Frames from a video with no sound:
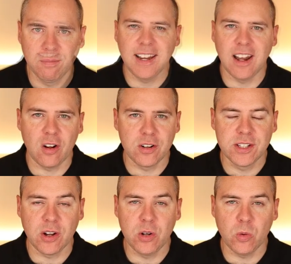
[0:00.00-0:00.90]
And
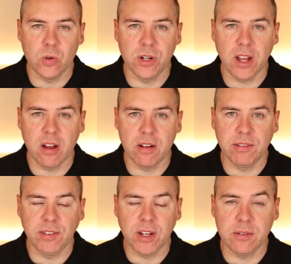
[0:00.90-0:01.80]
alongside audio
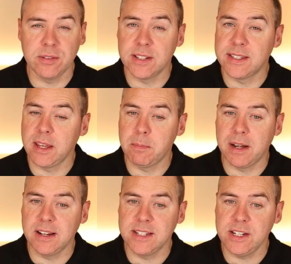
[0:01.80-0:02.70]
overviews is the
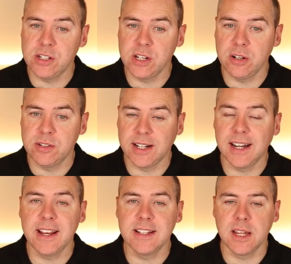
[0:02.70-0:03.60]
ability to, to
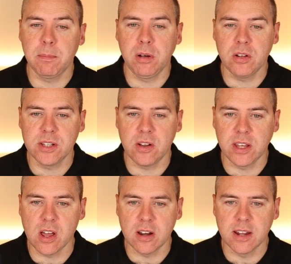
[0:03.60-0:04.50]
click into the plus
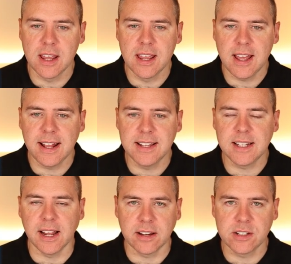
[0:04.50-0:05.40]
icon and
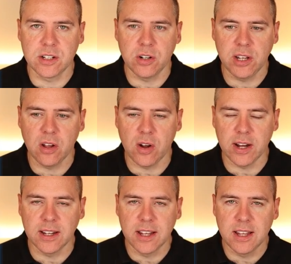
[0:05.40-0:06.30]
select Study
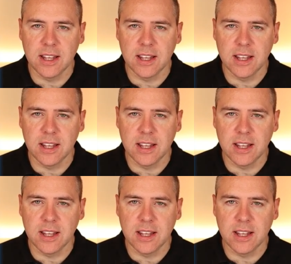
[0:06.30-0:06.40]
Guide.